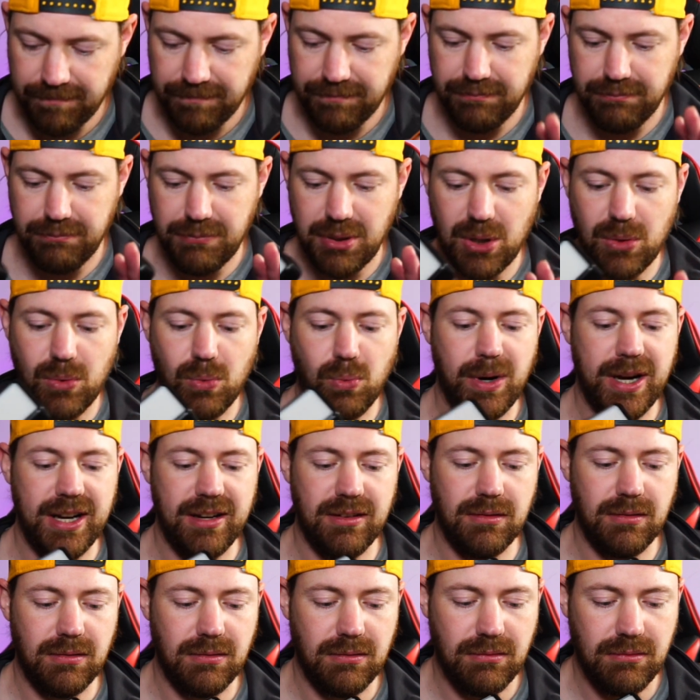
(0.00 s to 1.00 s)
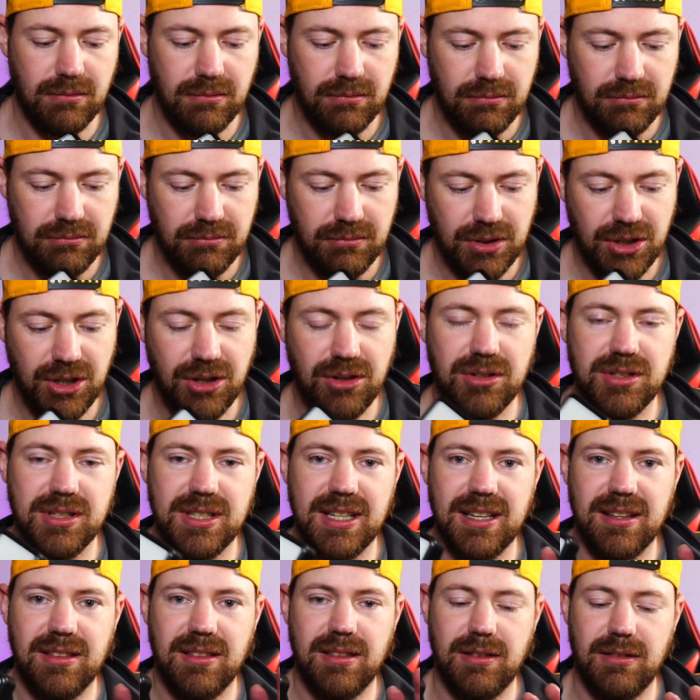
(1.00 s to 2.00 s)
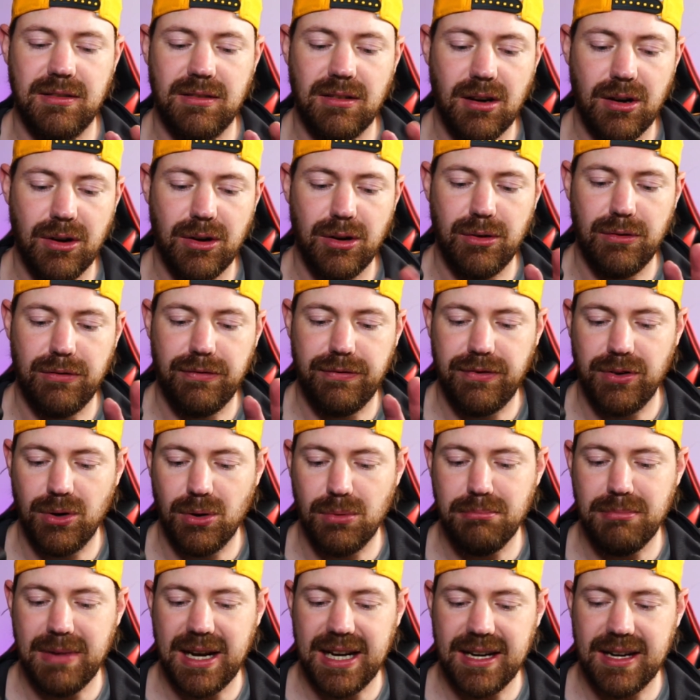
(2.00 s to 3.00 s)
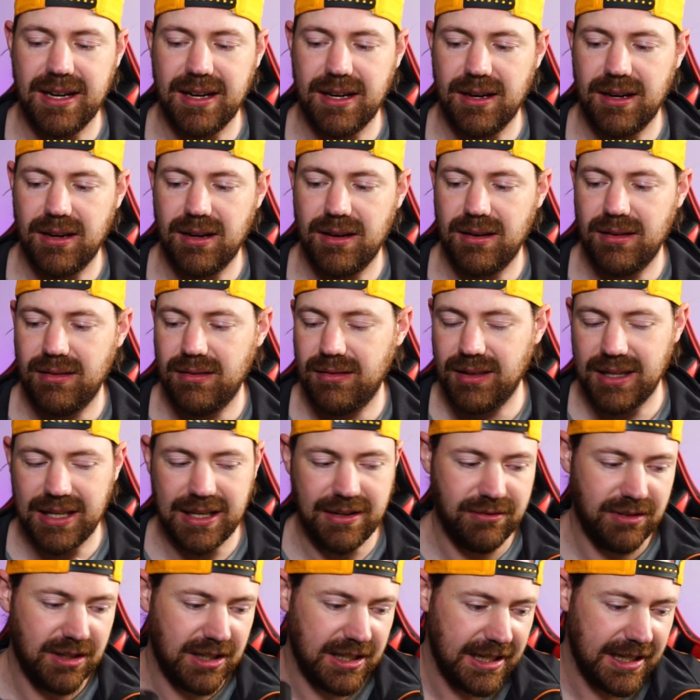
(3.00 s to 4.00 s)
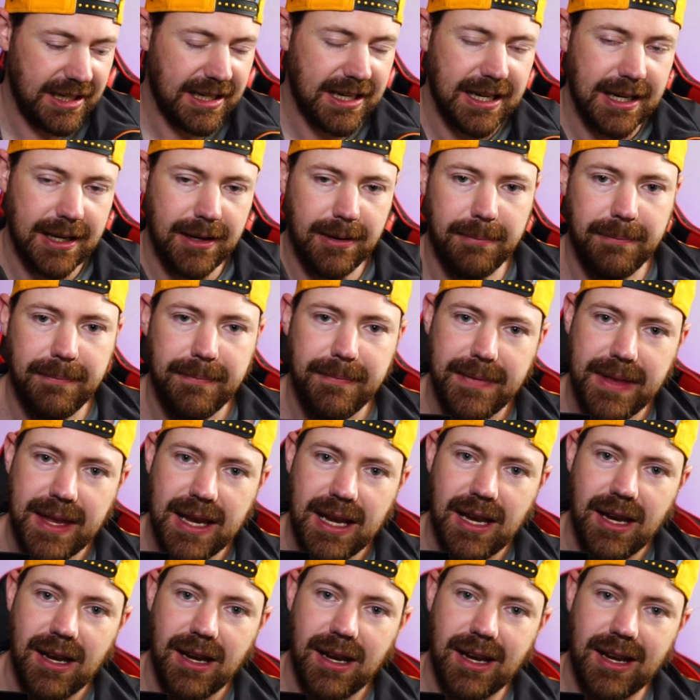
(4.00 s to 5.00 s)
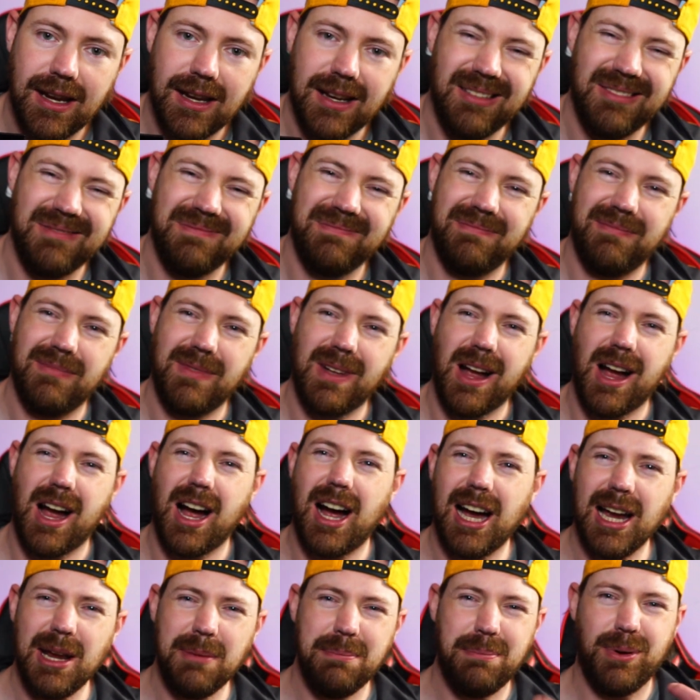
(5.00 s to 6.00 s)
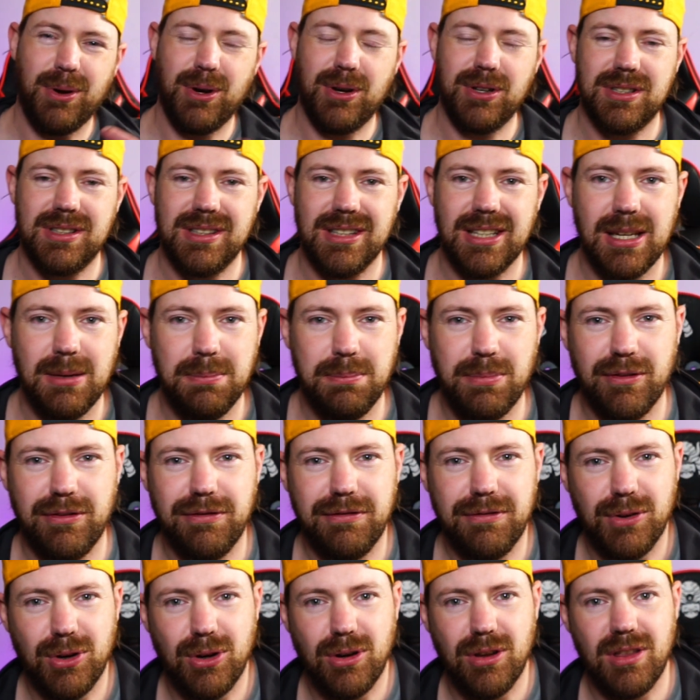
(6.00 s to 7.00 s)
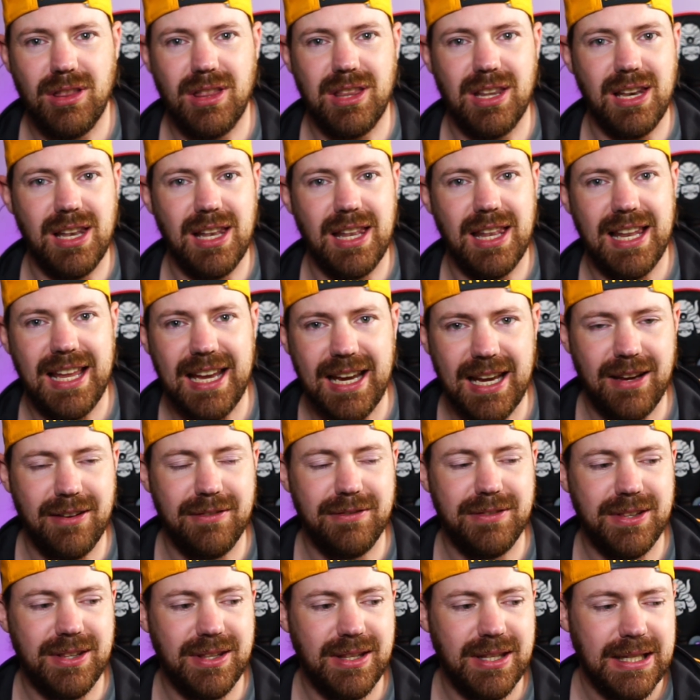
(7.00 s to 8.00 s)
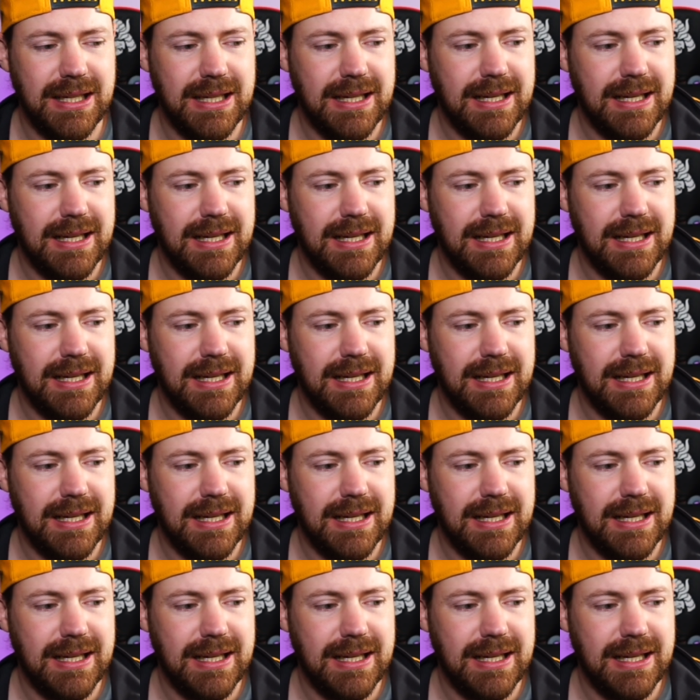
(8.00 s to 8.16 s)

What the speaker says: But when using the Rode Filmmaker lavalier kit, I personally prefer the lavs.